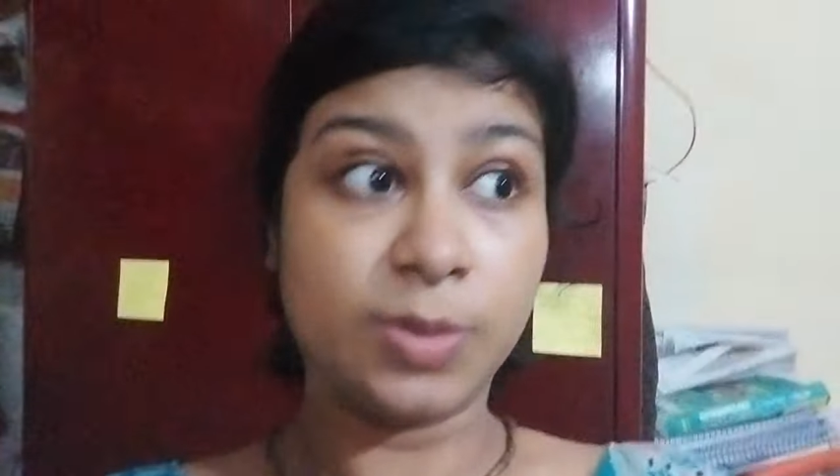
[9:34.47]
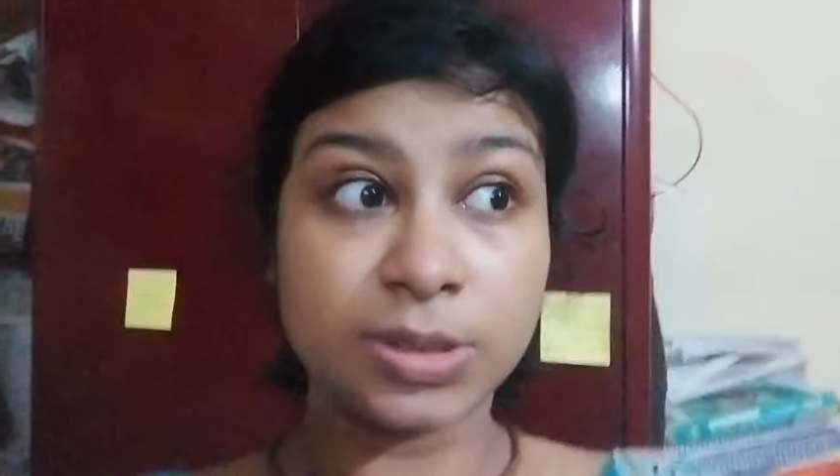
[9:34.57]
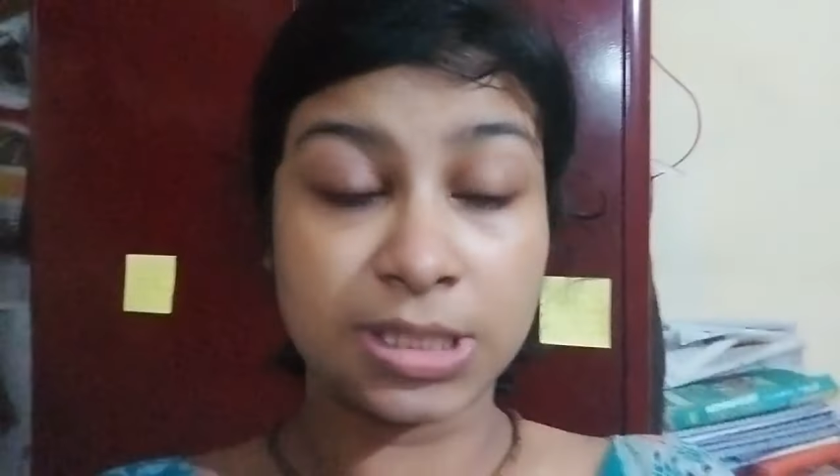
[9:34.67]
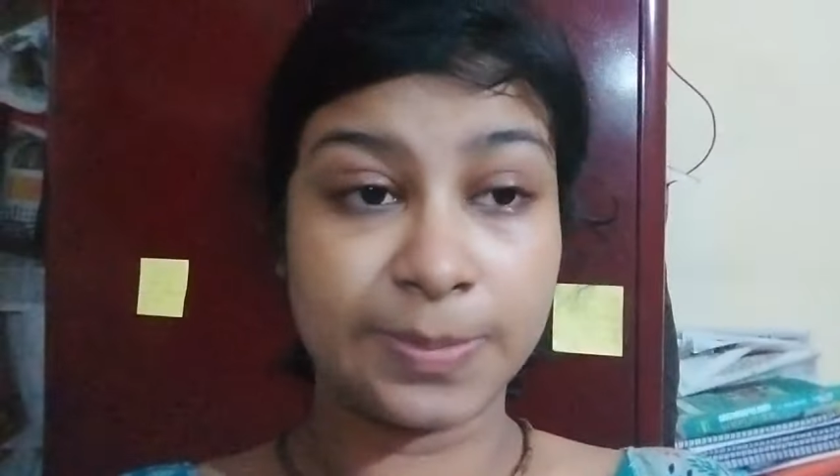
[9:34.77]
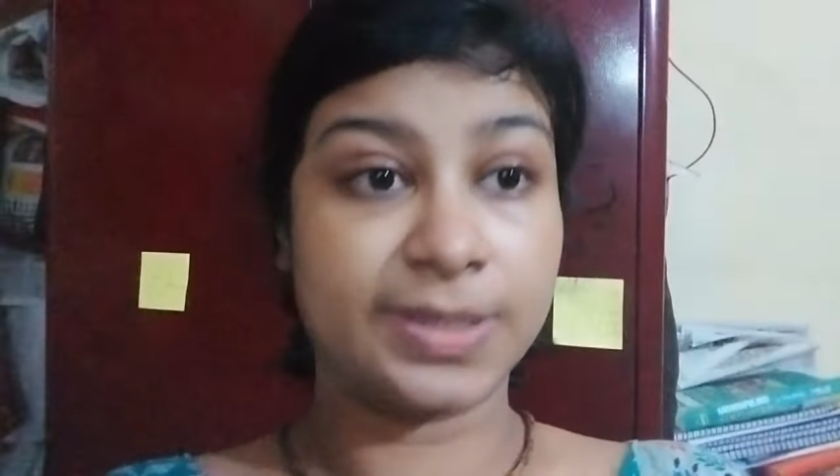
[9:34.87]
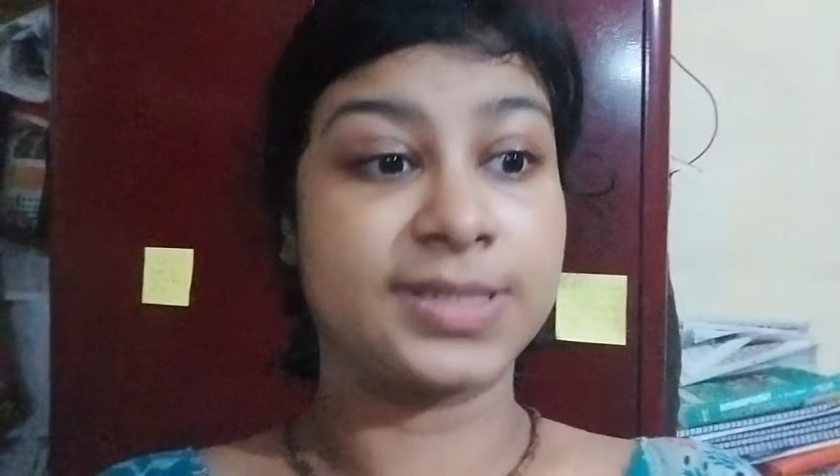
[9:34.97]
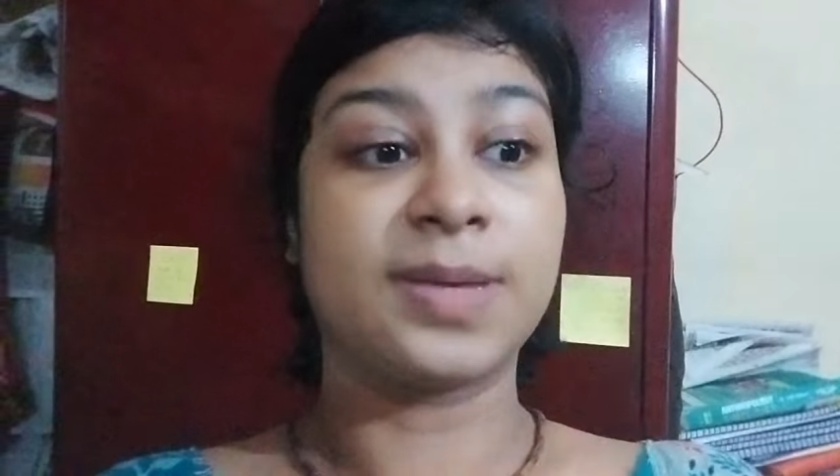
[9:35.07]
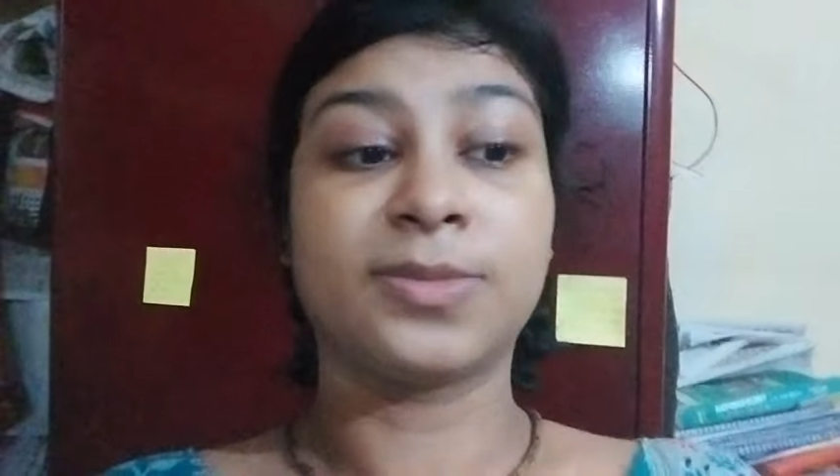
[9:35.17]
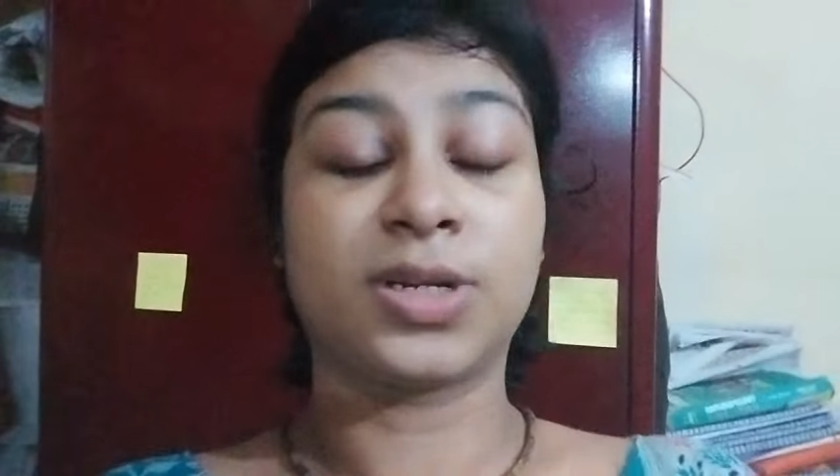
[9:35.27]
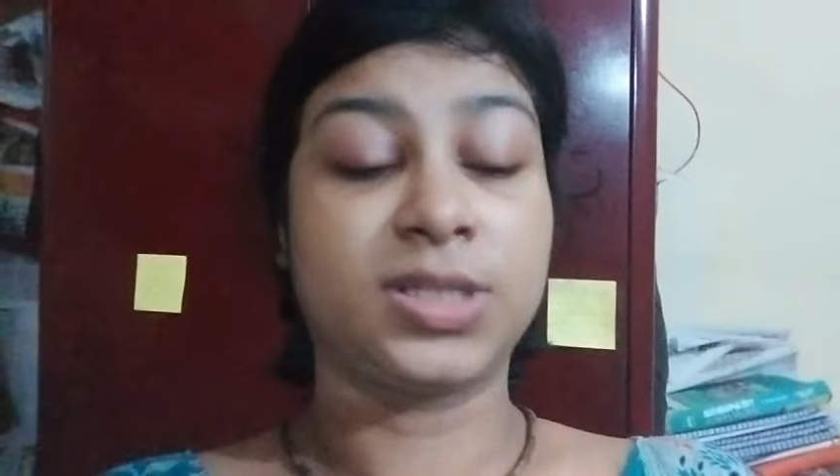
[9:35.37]
brutally, because
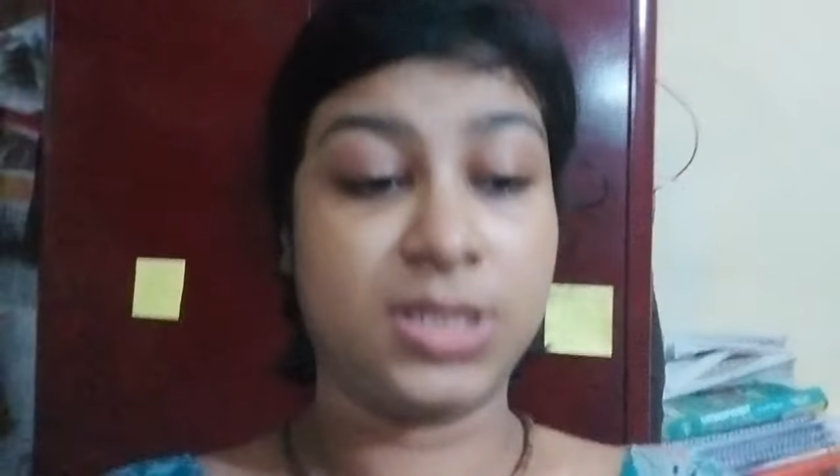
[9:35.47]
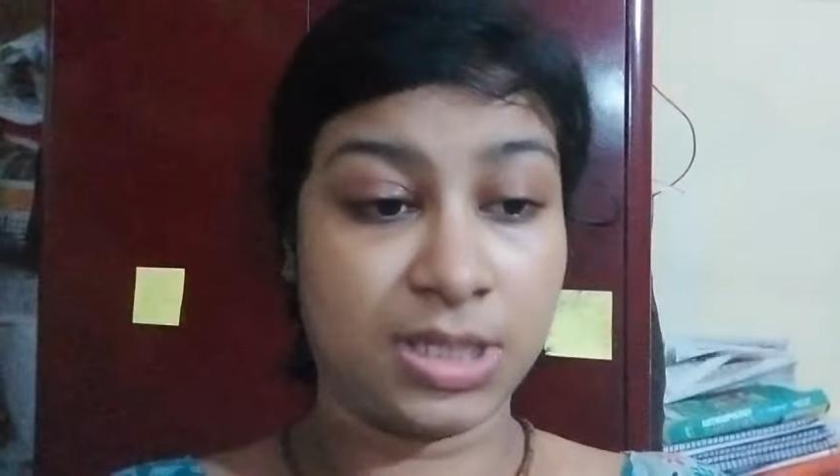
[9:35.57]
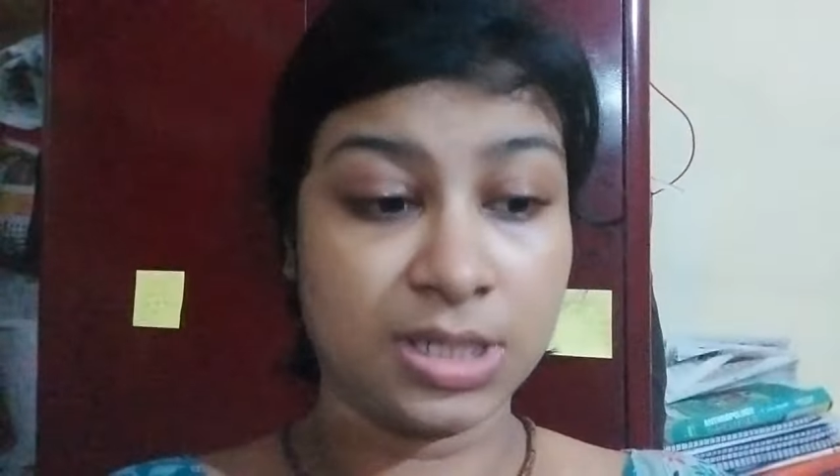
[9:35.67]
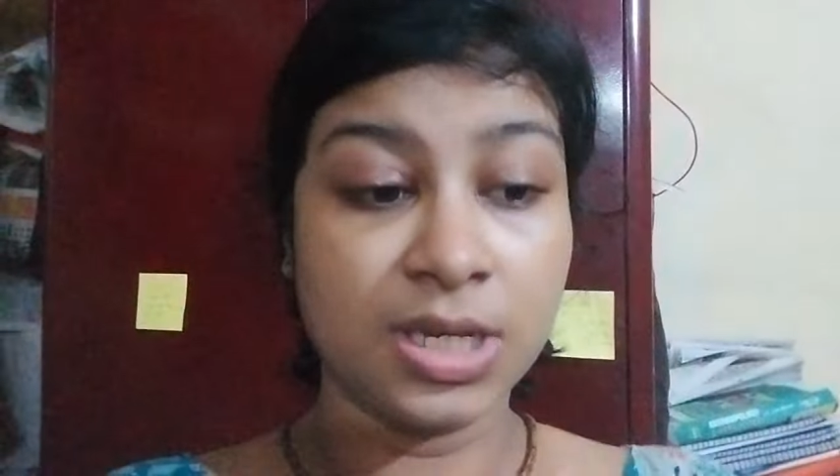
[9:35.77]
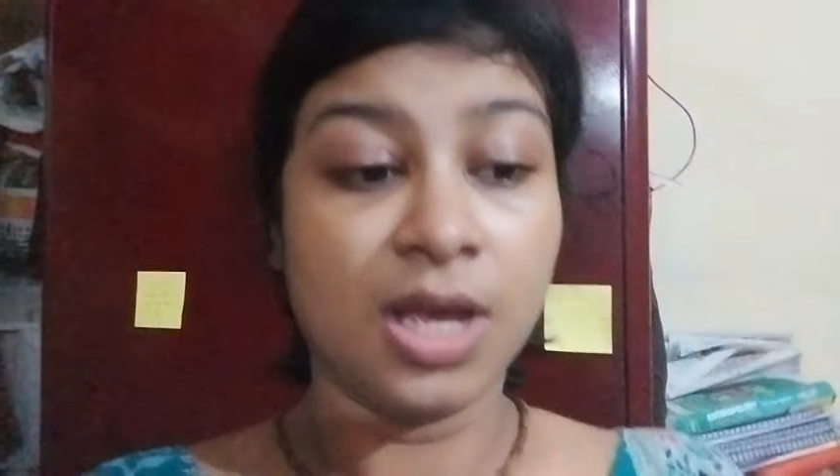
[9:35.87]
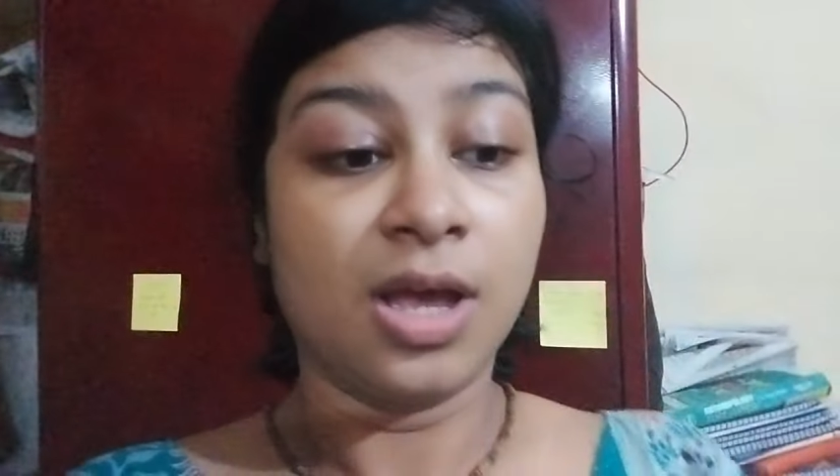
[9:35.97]
I'm not a kid